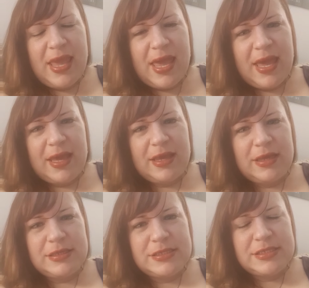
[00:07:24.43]

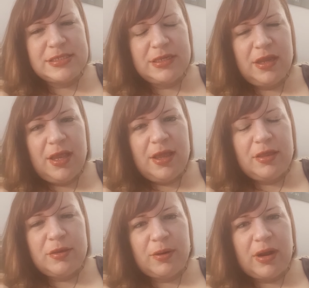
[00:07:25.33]
and
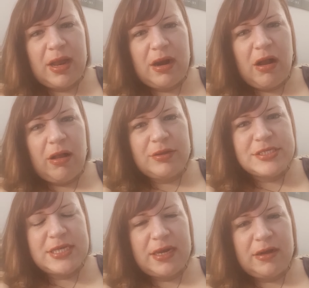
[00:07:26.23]
they were kind of all
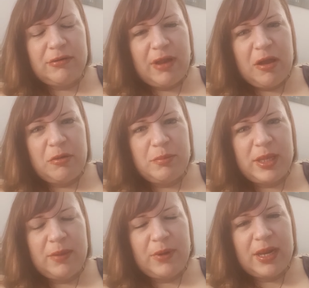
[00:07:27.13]
standing around
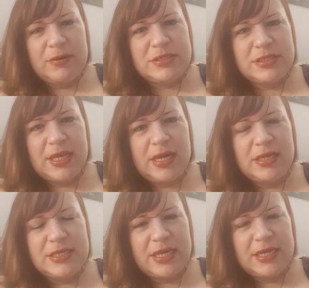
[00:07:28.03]
me when I was in
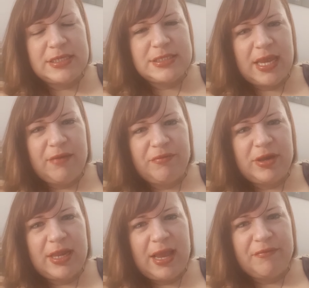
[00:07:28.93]
a daze, half
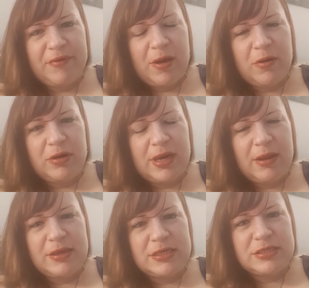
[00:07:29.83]
in, half out.
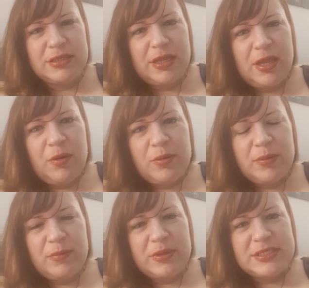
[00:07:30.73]
I
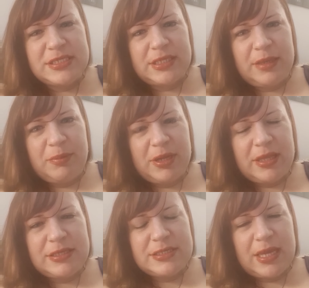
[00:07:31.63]
was sleeping
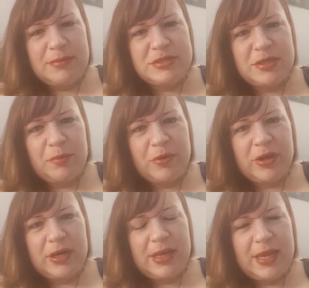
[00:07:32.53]
at the time
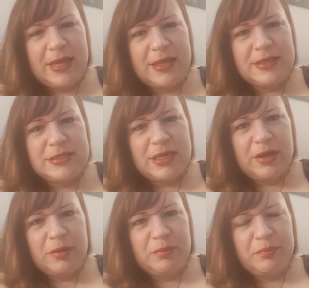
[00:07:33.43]
somewhat, and
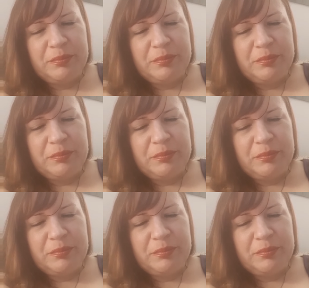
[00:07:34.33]
um,